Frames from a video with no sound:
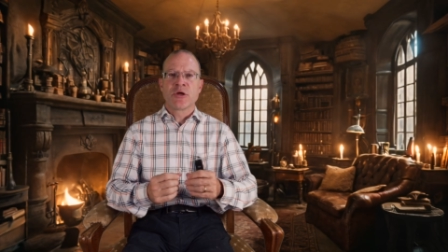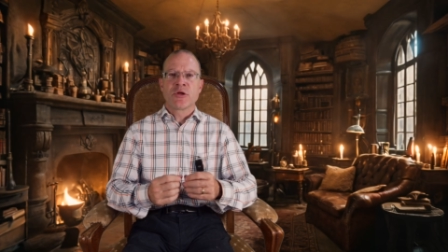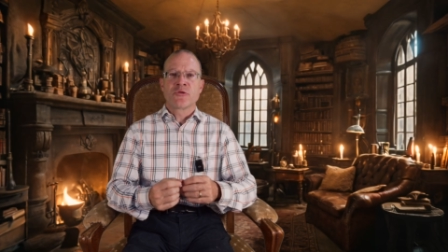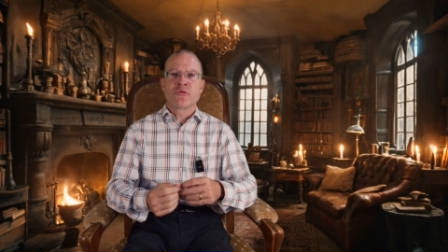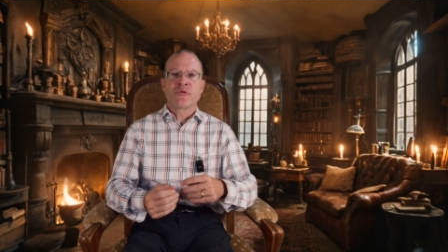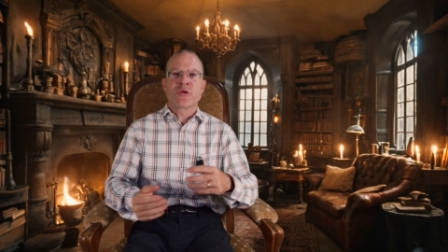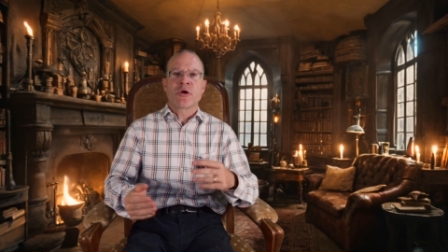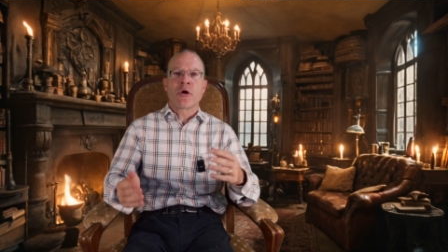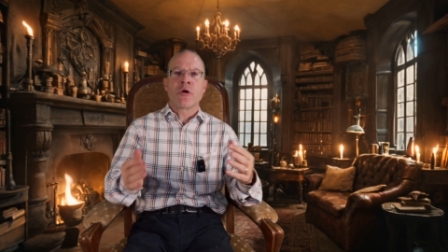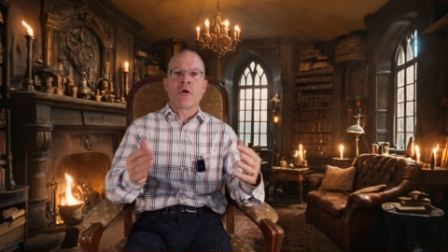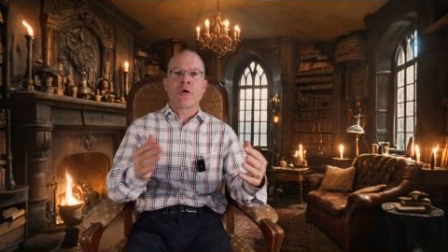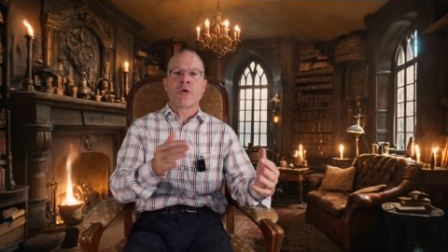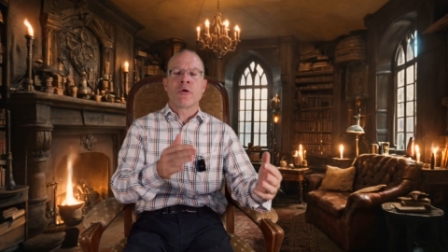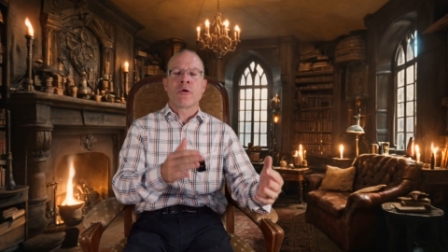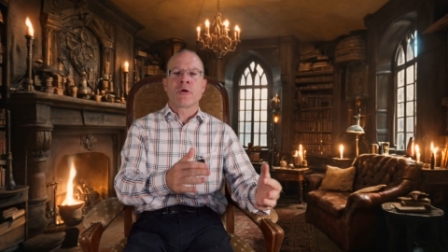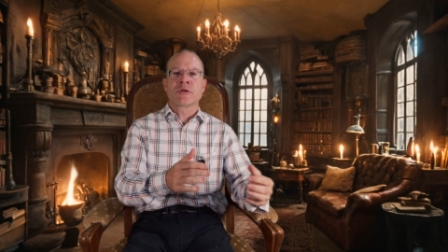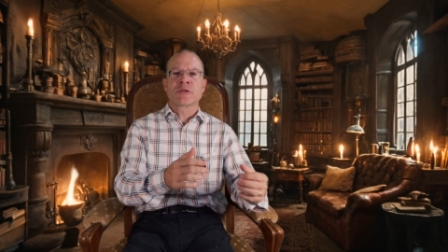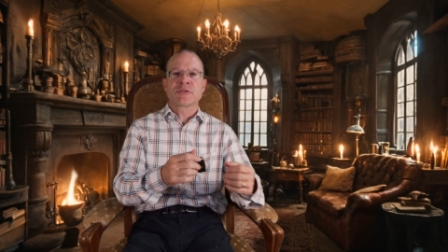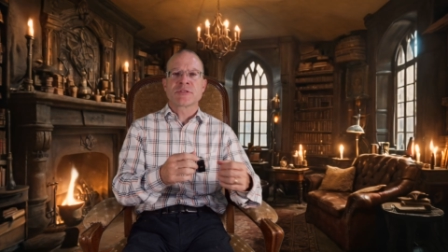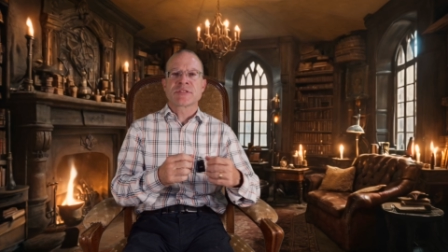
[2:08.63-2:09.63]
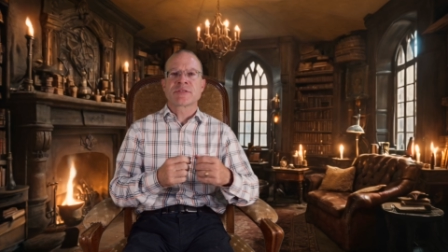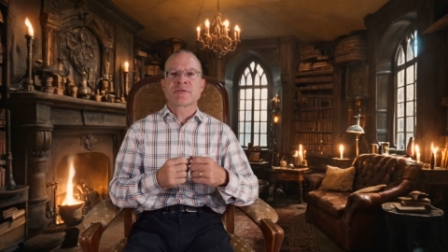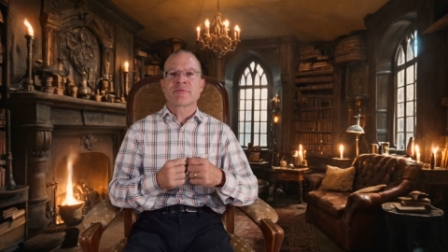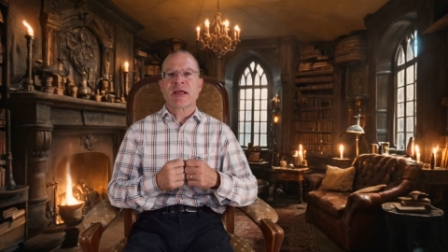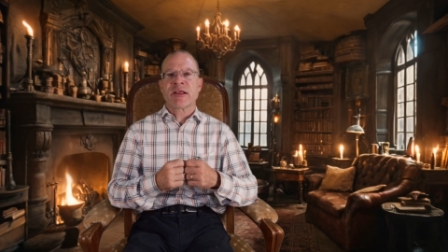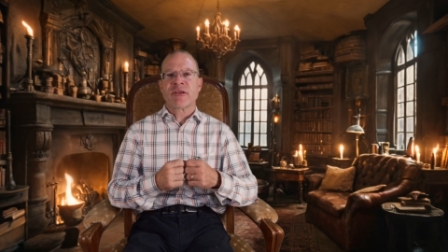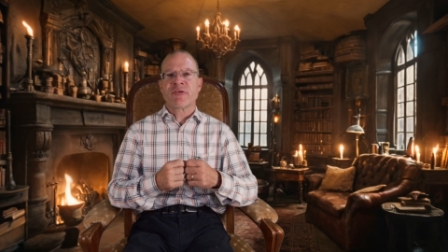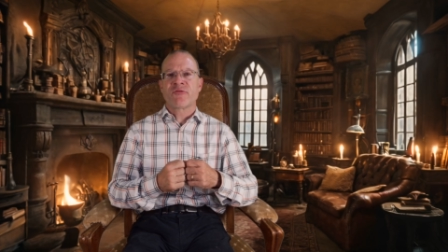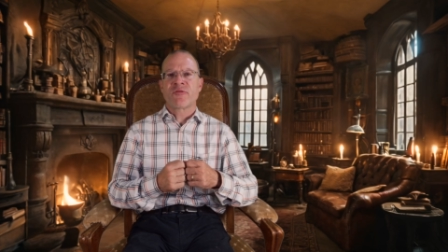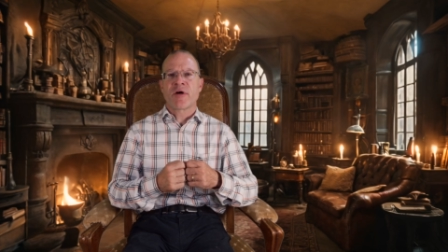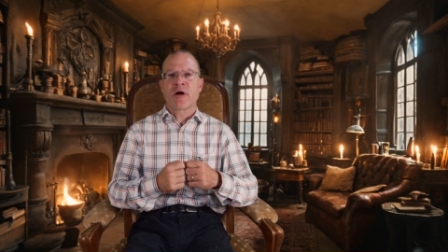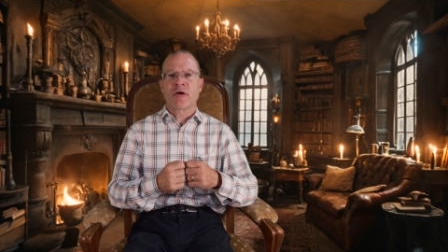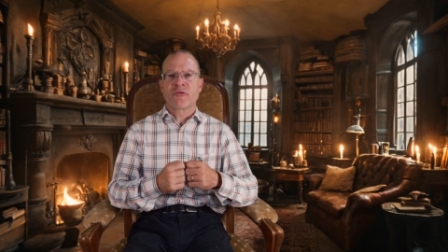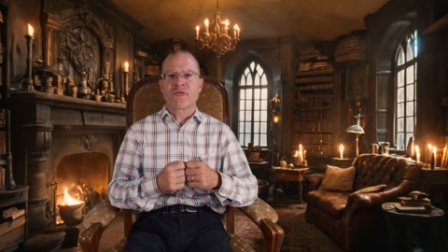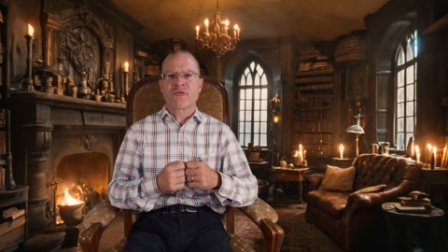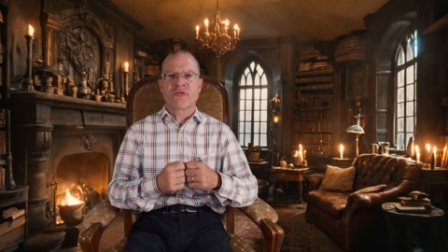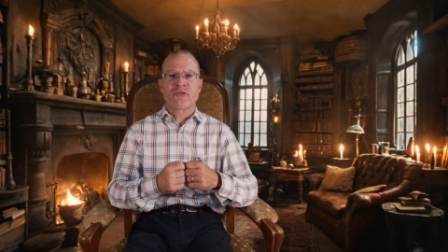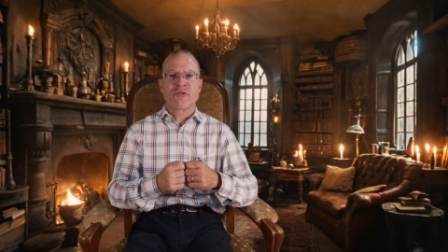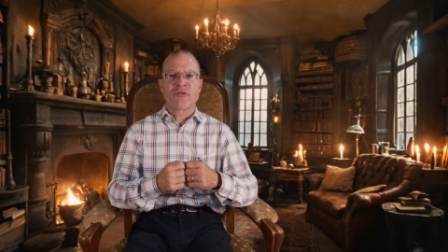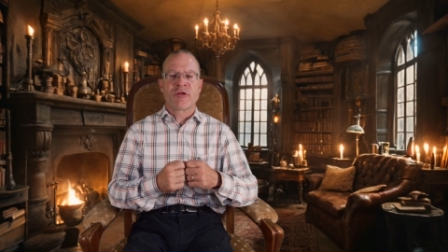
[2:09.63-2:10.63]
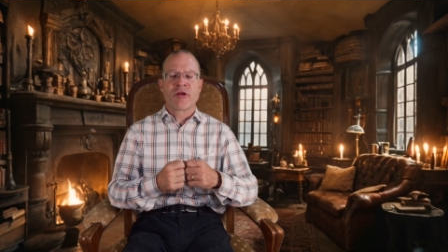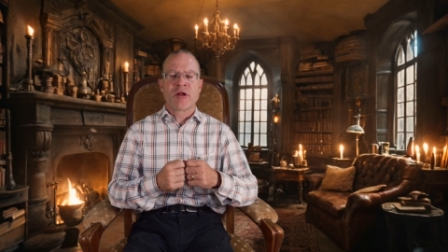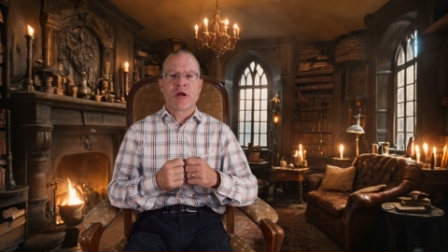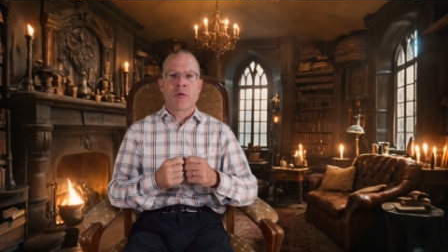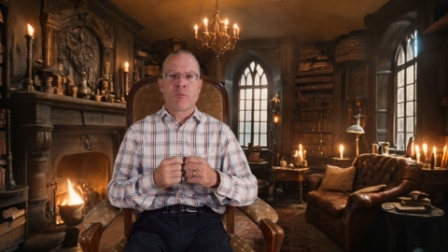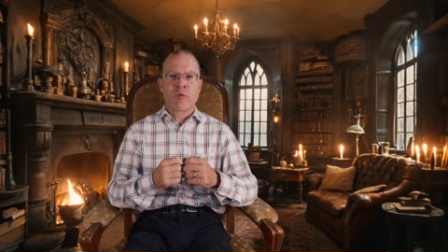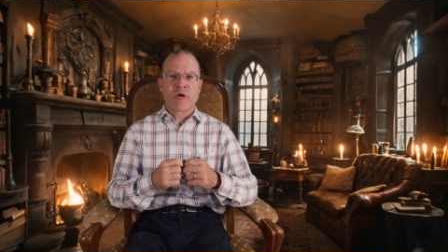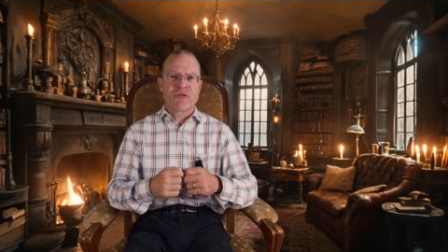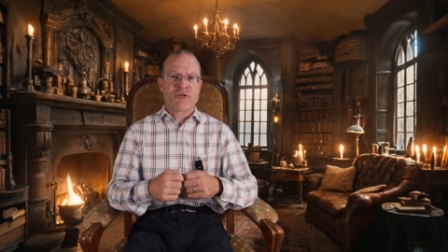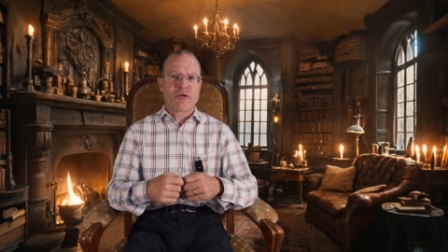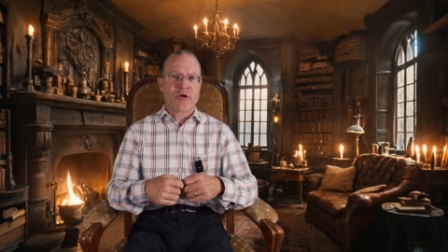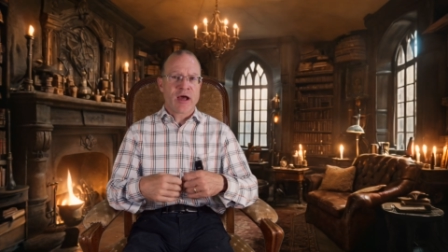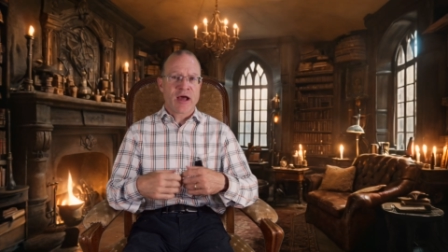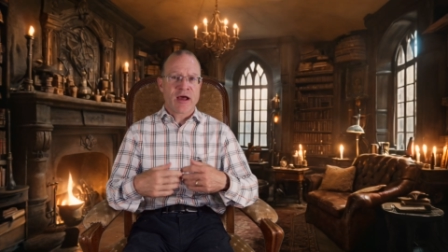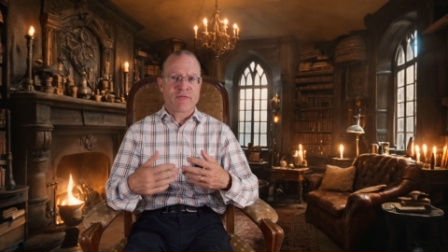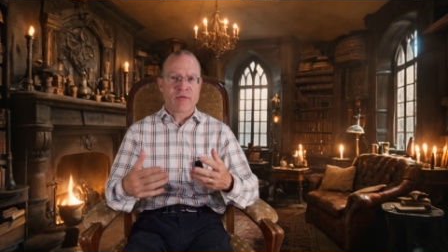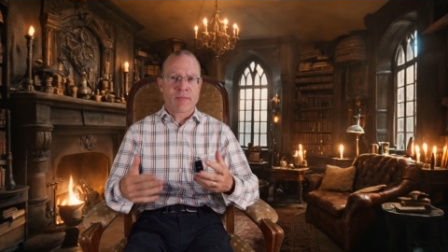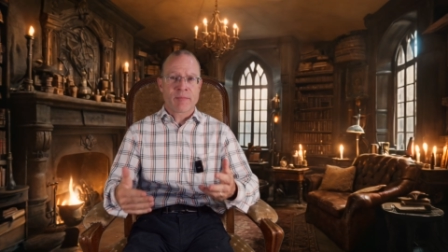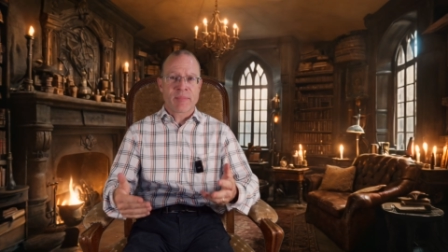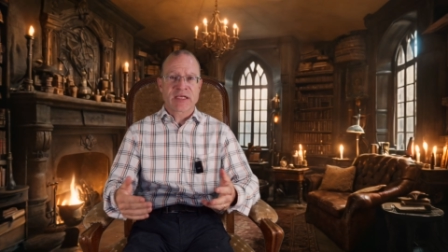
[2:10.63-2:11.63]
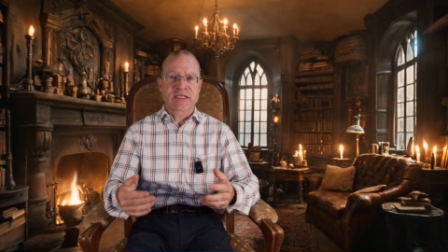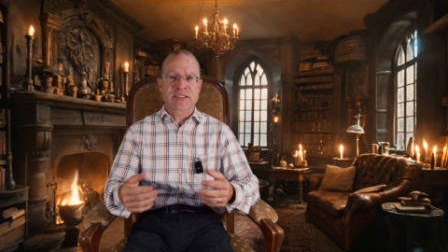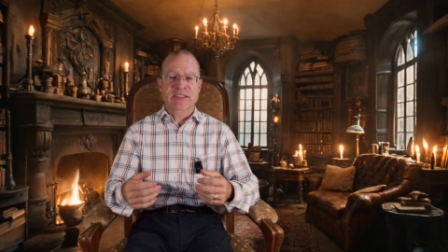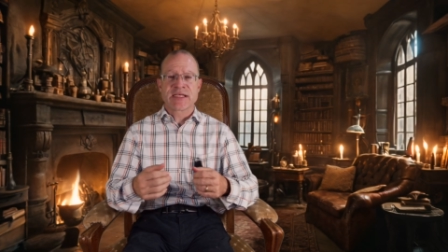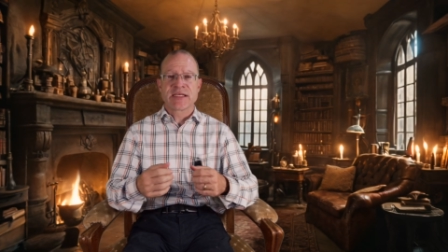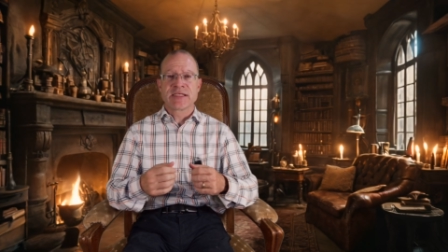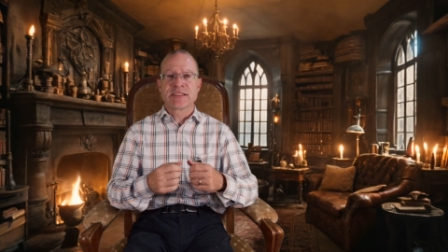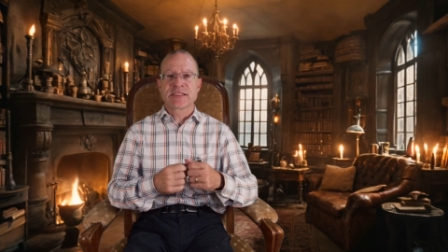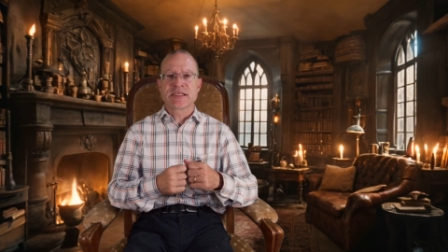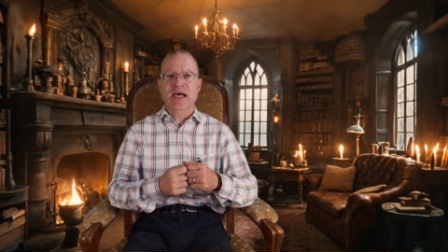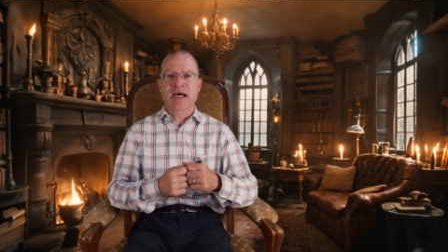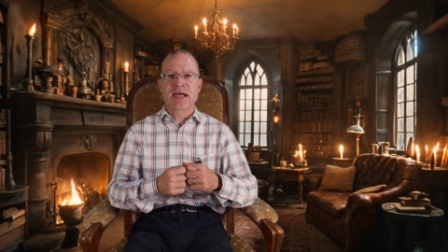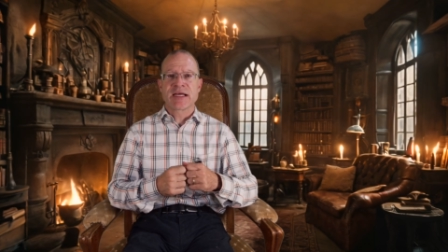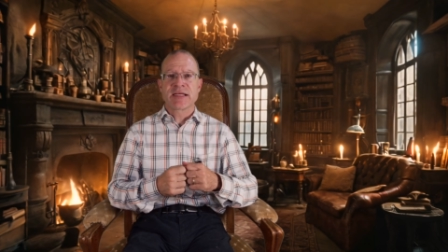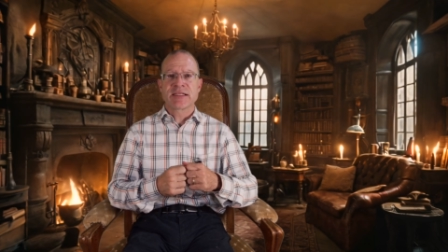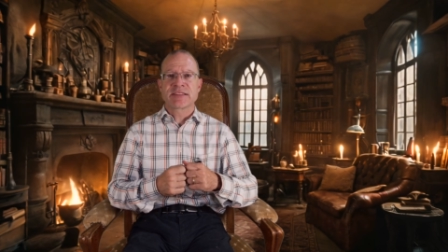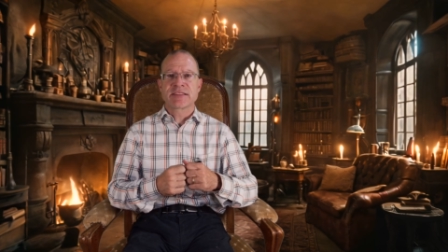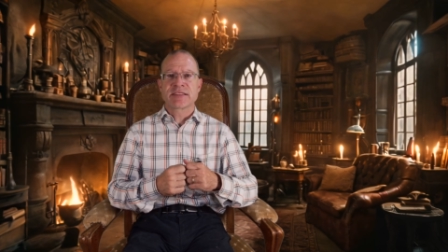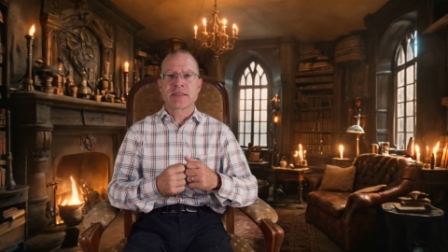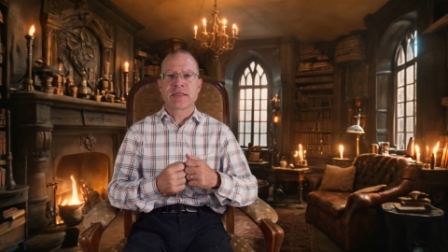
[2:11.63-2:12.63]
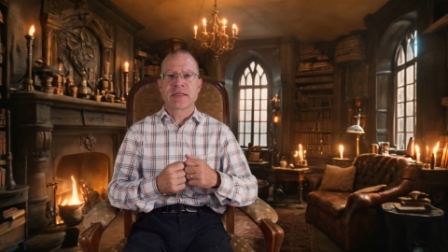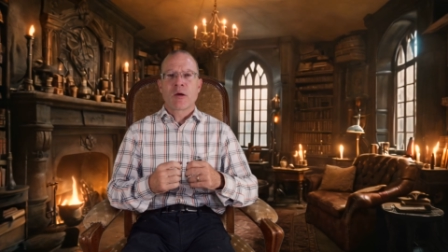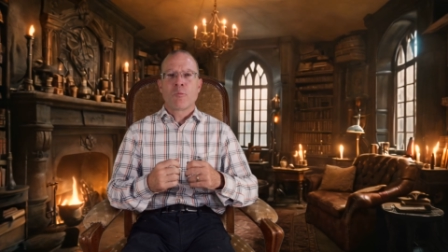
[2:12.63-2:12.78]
to the auto stretch function which you have in PixInsight,